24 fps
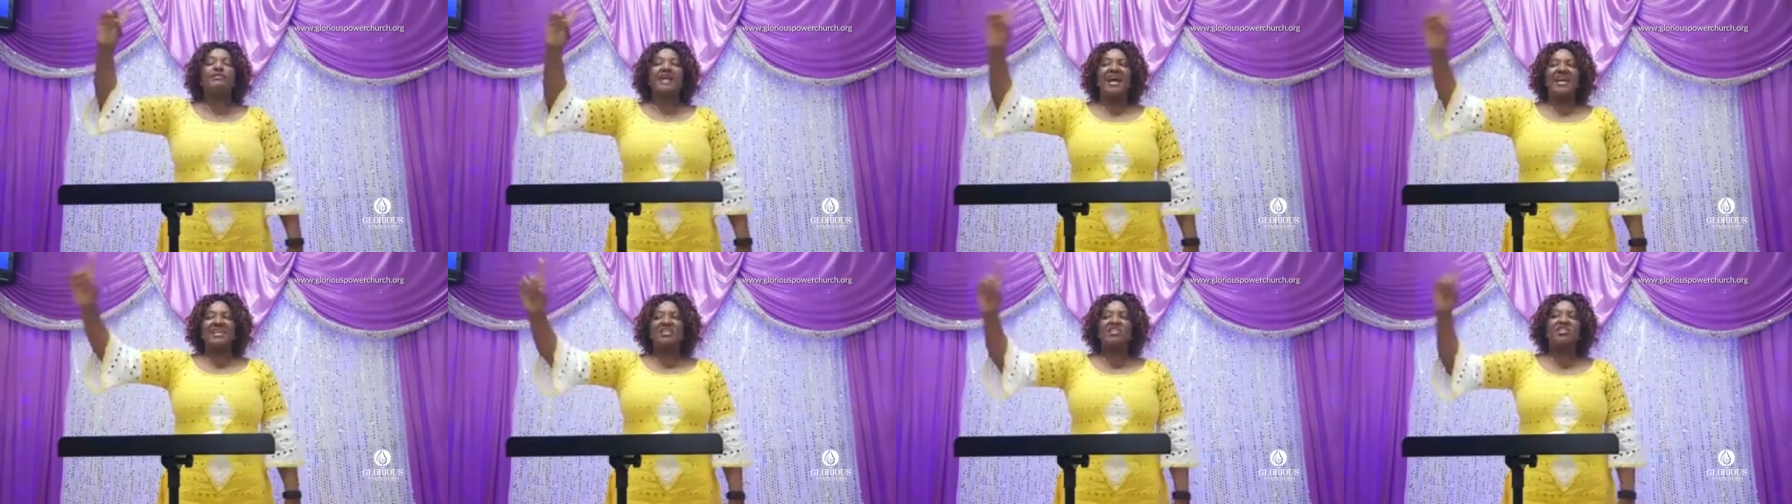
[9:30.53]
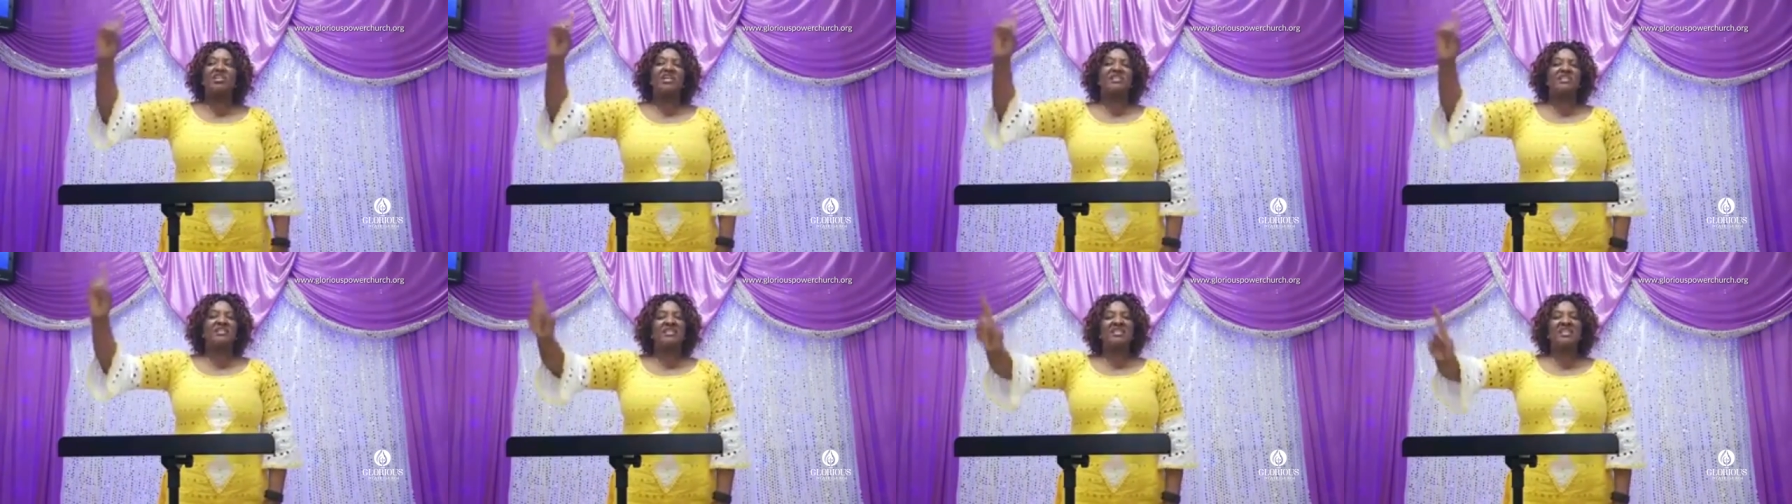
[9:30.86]
Mm.
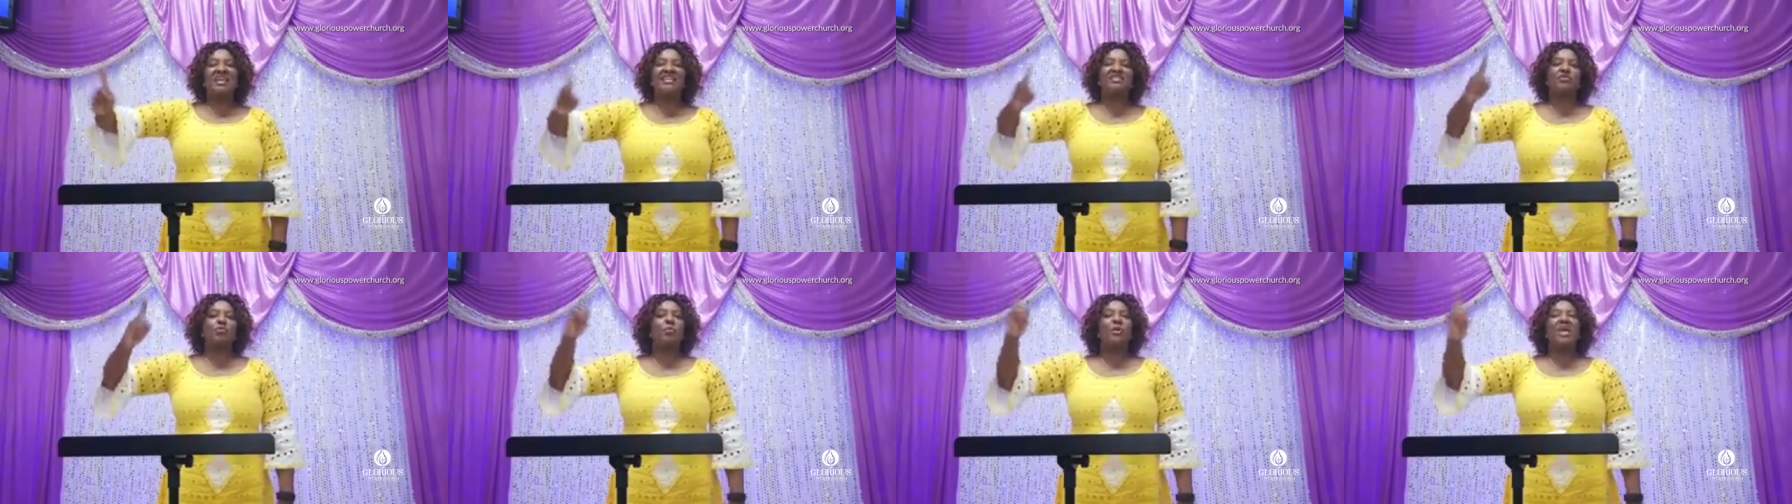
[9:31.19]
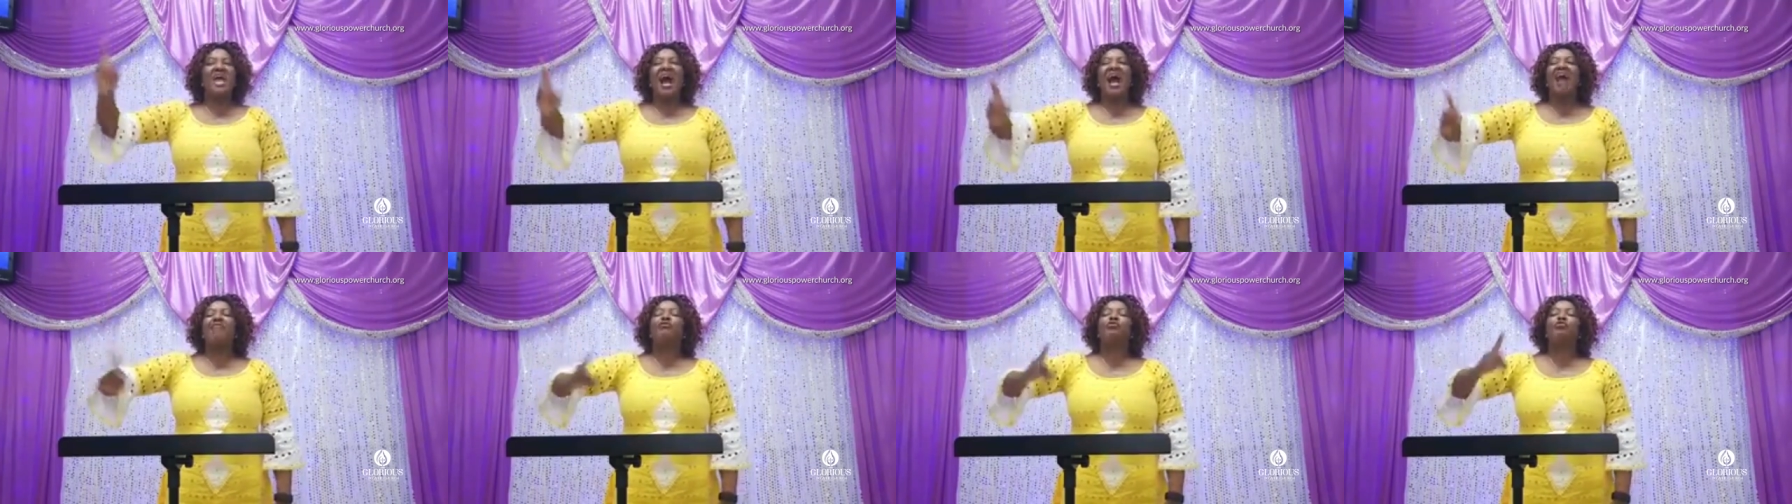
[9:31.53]
Righteousness,
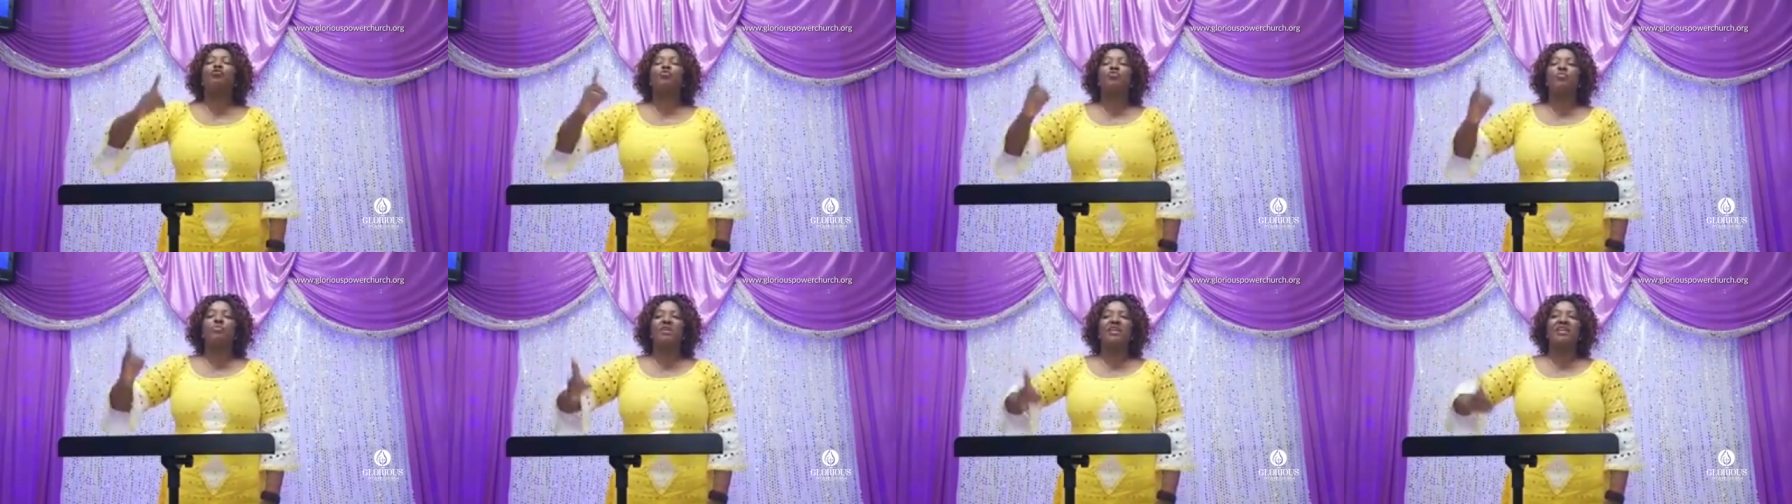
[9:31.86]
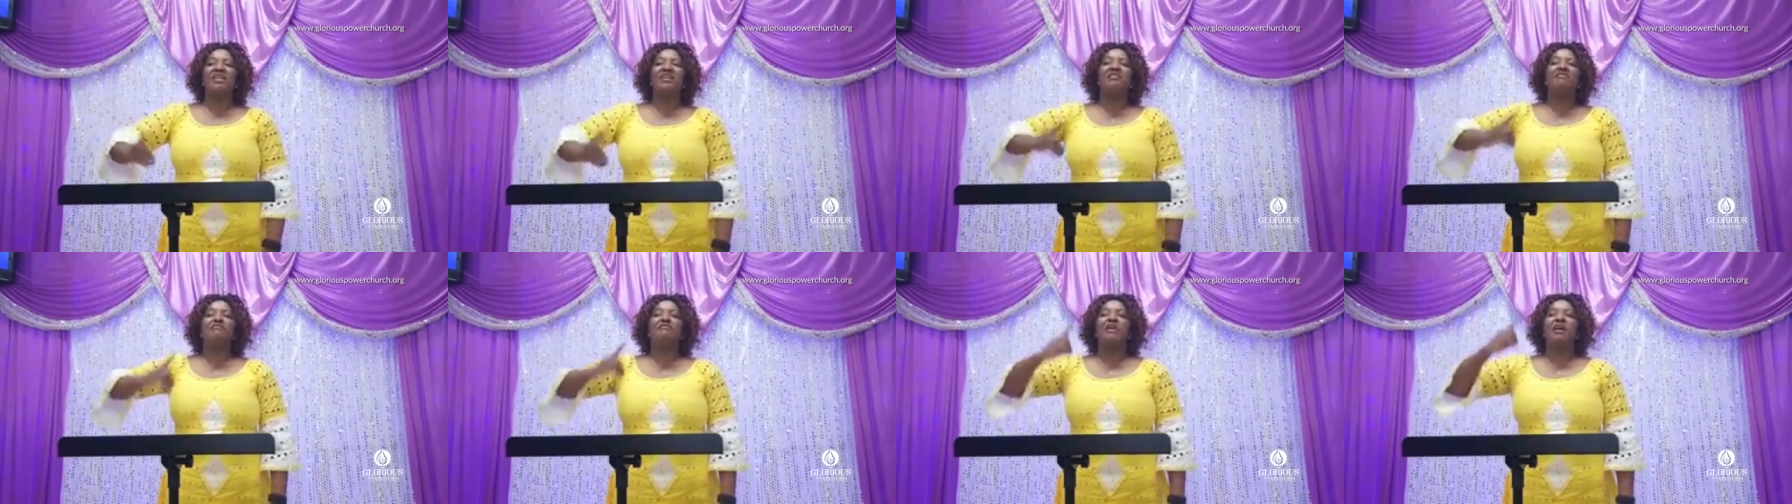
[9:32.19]
we have to
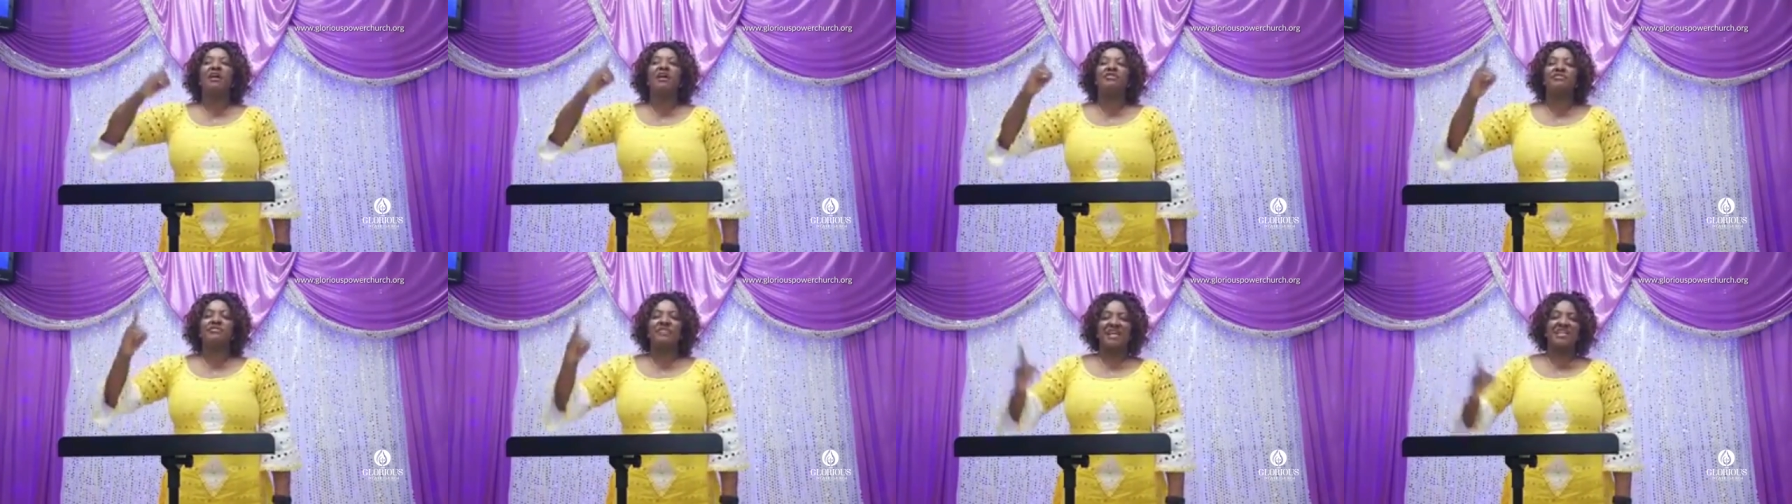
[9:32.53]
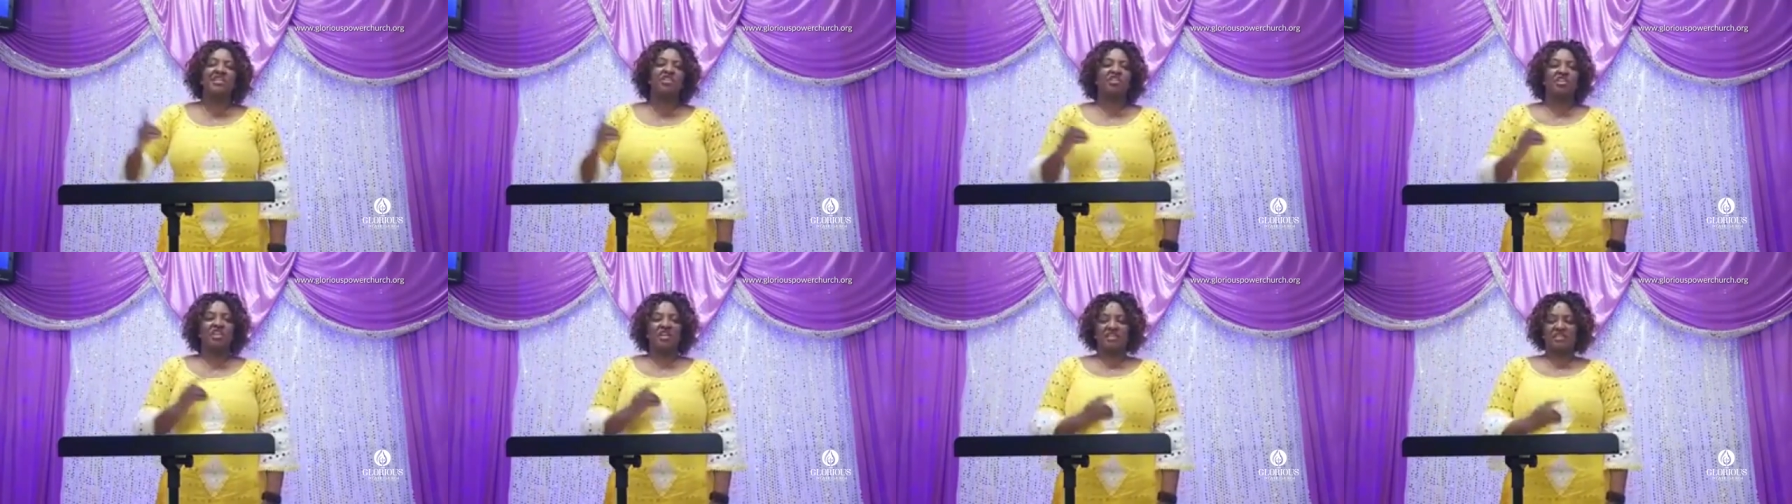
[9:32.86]
live
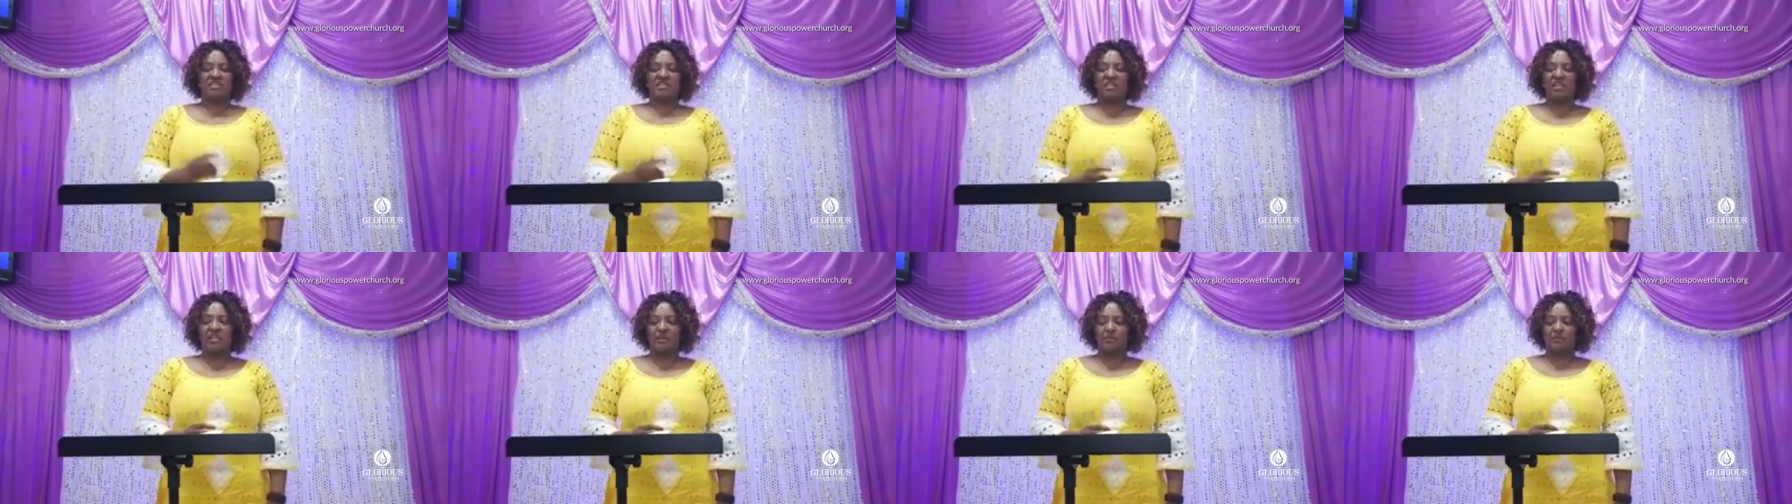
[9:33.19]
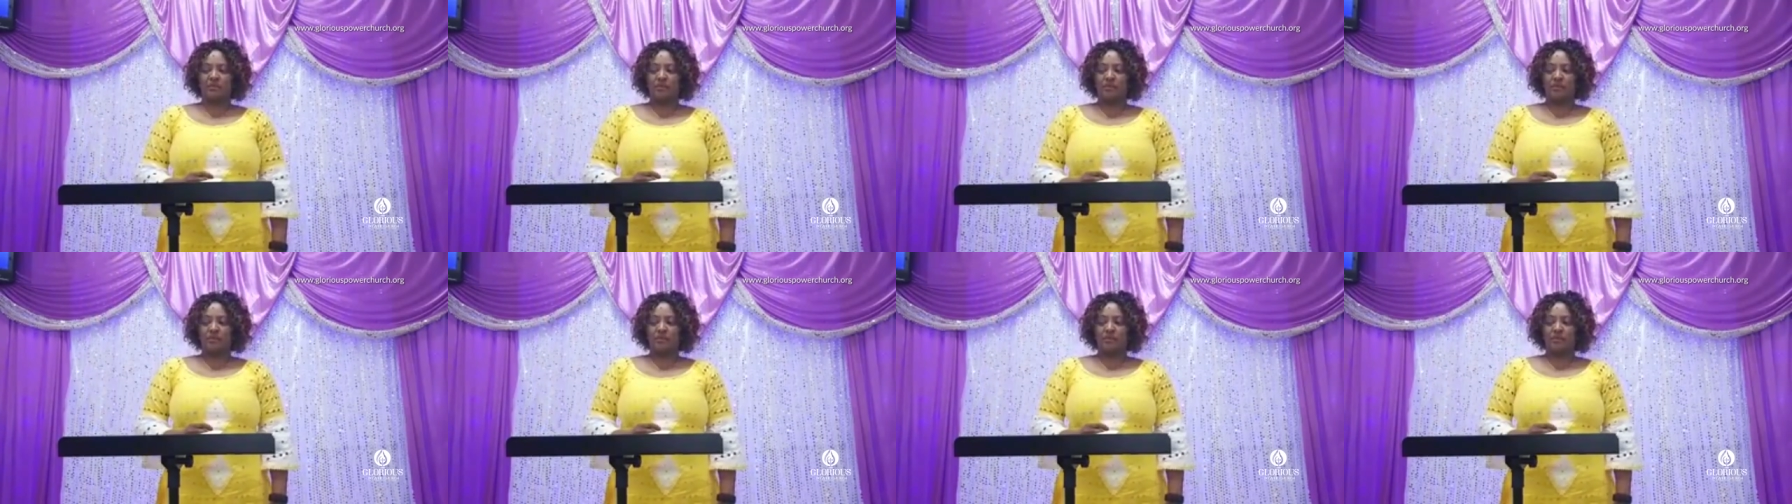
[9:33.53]
righteously.